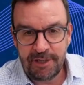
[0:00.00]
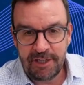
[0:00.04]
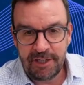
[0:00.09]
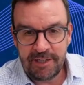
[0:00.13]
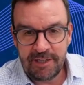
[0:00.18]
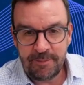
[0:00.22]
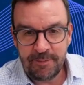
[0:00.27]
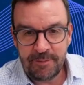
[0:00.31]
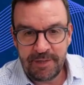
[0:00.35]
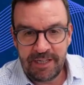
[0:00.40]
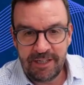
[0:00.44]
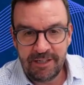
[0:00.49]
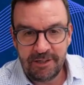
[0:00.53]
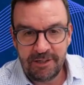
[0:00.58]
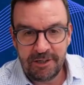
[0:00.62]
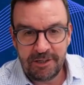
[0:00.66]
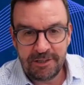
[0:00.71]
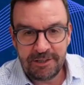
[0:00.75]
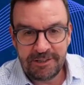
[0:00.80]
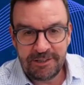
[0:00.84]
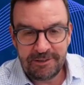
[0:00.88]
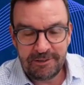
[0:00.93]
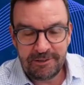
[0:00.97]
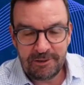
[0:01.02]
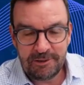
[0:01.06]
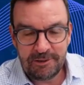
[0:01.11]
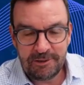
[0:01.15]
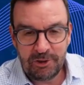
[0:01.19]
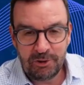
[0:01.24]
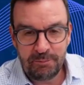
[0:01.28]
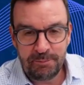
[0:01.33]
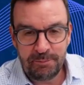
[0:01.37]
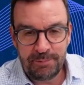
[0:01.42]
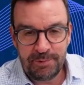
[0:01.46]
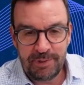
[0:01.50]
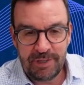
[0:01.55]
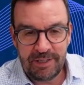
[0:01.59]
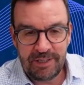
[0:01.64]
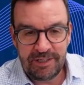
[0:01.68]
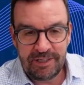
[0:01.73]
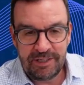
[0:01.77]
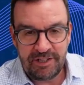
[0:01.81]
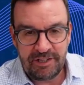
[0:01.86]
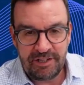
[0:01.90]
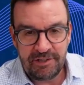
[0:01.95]
me along. I hope
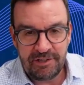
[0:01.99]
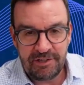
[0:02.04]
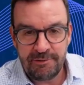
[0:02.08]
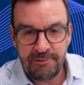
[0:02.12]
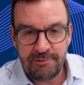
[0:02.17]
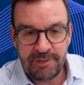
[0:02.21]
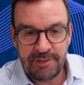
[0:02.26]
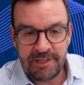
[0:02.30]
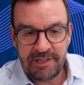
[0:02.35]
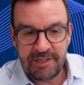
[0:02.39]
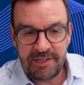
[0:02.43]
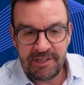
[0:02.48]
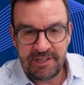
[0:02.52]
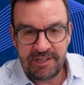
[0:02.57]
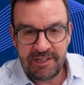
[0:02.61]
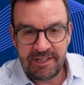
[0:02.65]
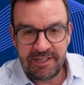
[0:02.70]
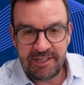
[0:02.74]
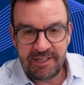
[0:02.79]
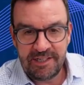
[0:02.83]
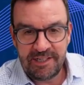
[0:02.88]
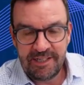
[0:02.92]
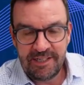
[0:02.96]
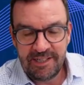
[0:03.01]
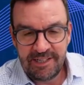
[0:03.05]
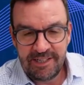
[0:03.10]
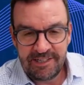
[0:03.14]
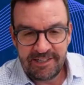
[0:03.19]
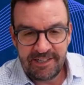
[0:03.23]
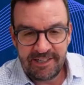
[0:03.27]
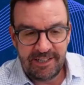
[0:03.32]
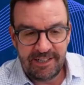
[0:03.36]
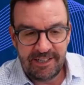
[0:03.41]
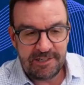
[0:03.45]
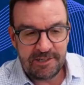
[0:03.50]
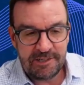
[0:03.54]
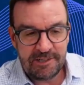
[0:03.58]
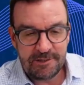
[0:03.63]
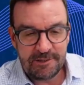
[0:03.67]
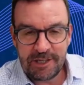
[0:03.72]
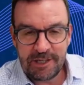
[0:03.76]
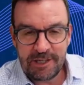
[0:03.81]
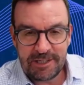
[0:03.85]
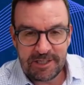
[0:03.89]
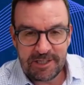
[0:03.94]
you and the listeners
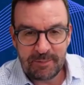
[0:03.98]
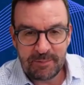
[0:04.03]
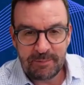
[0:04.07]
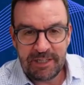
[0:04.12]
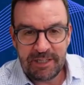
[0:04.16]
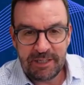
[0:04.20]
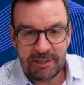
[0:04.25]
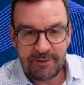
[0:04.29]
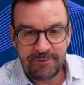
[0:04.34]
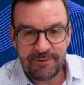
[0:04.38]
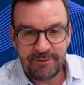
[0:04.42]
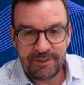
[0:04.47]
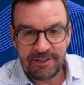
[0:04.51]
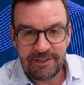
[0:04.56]
got something out of it.